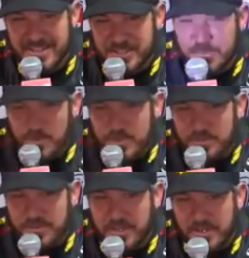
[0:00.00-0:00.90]
So once you
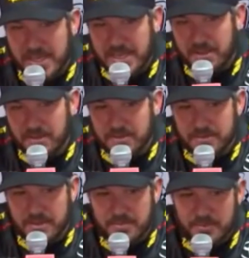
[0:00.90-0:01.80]
figure that out,
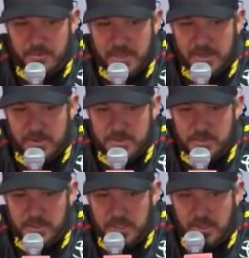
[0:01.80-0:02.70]
from there, it's
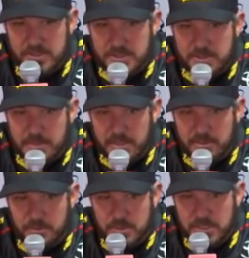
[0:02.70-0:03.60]
really all just about
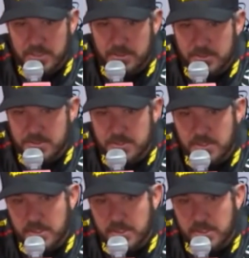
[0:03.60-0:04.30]
through the years